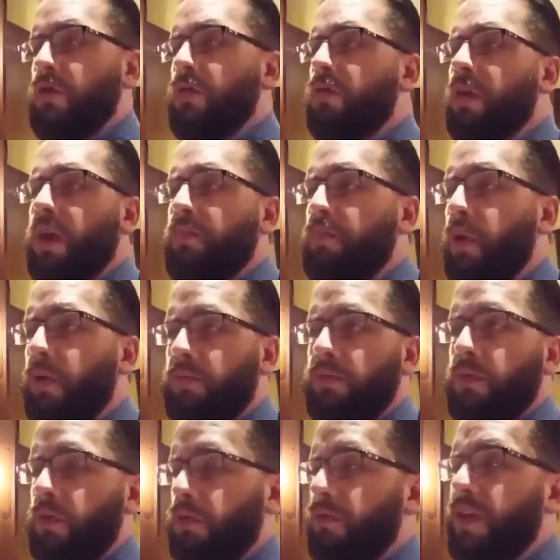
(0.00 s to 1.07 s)
You and I both
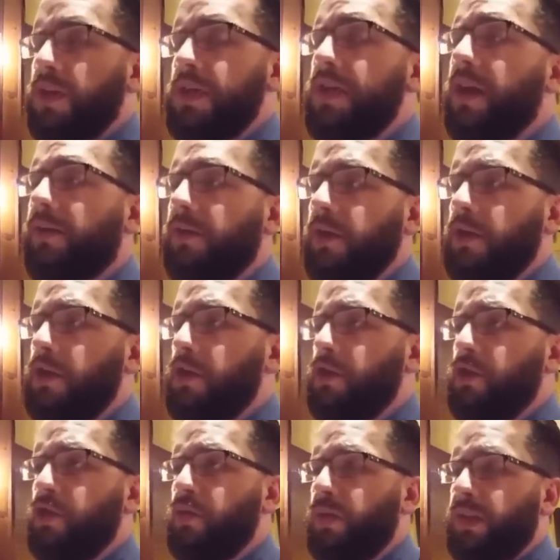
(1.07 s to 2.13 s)
know you had nothing to
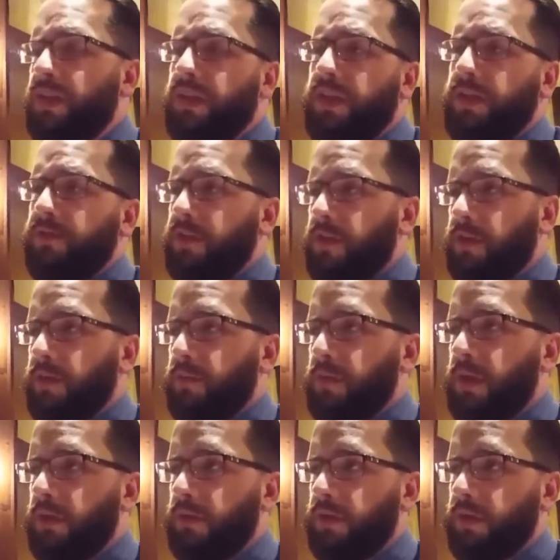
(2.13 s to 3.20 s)
do with Steve's
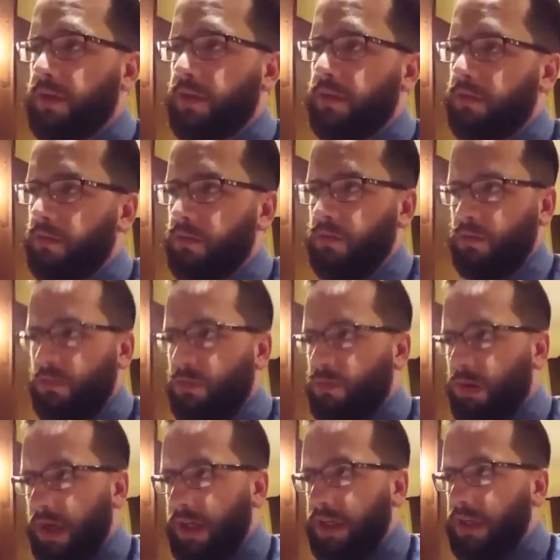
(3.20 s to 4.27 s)
disappearance,
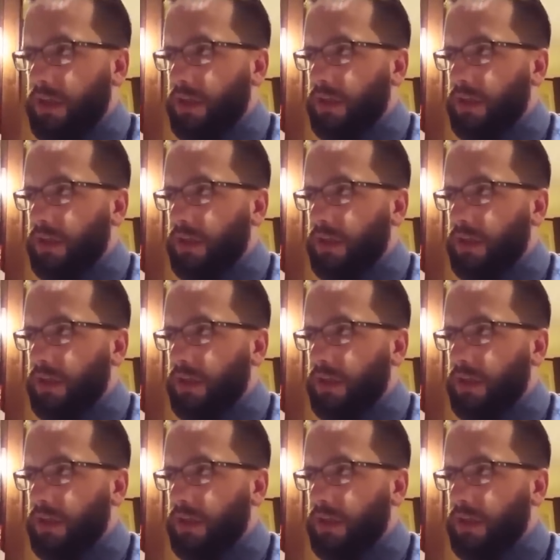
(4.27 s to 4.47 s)
right?